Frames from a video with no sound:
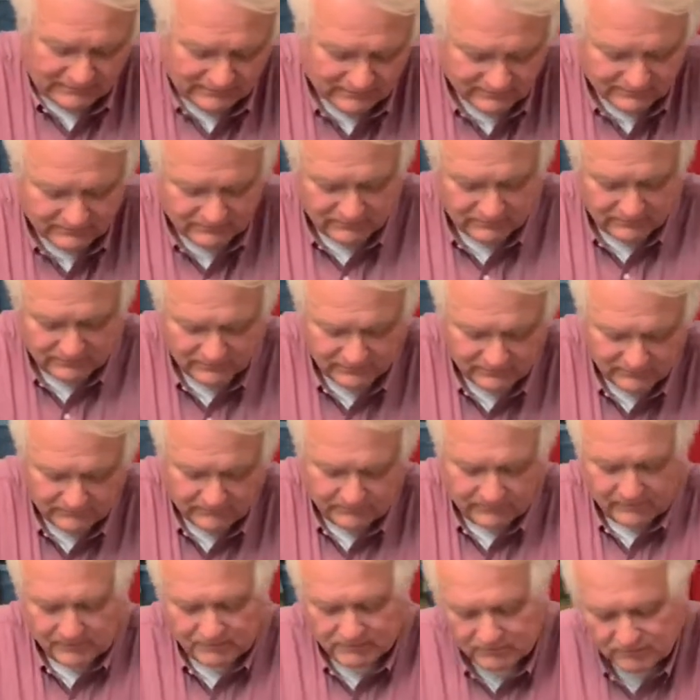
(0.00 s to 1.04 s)
so
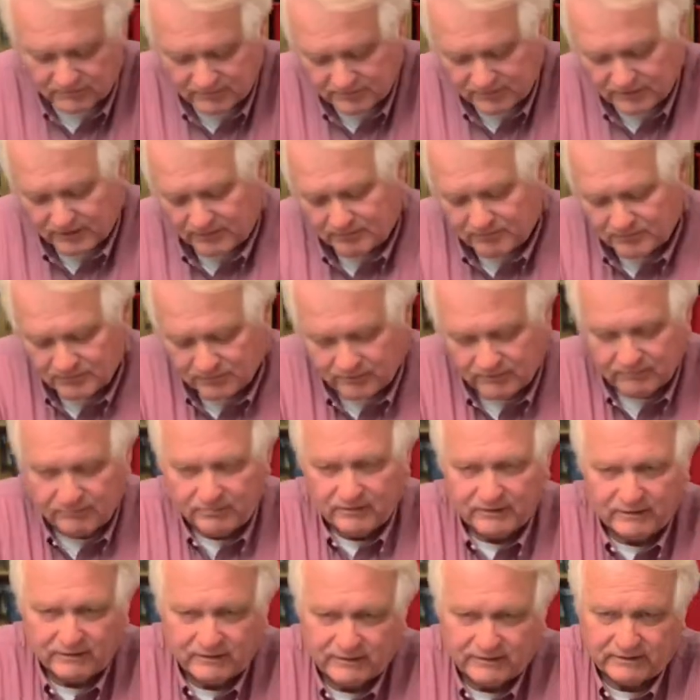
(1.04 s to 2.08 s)
the shape is going to be
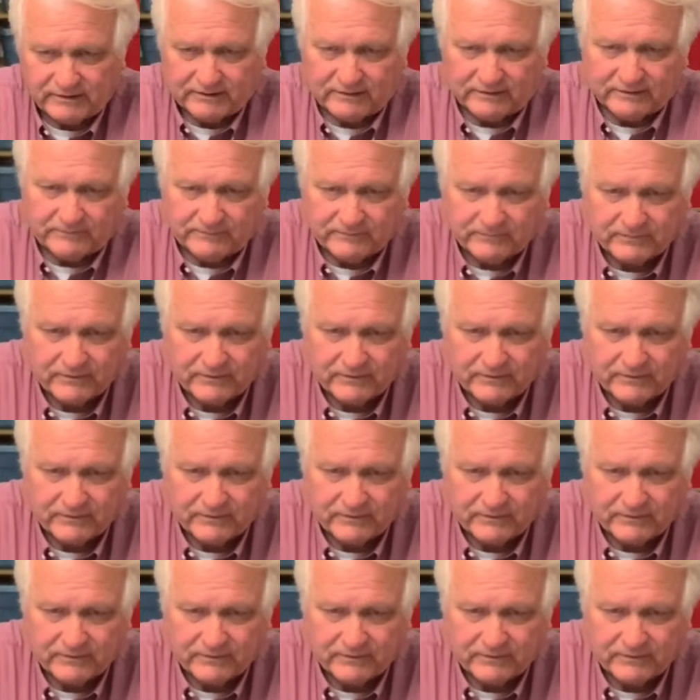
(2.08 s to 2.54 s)
like a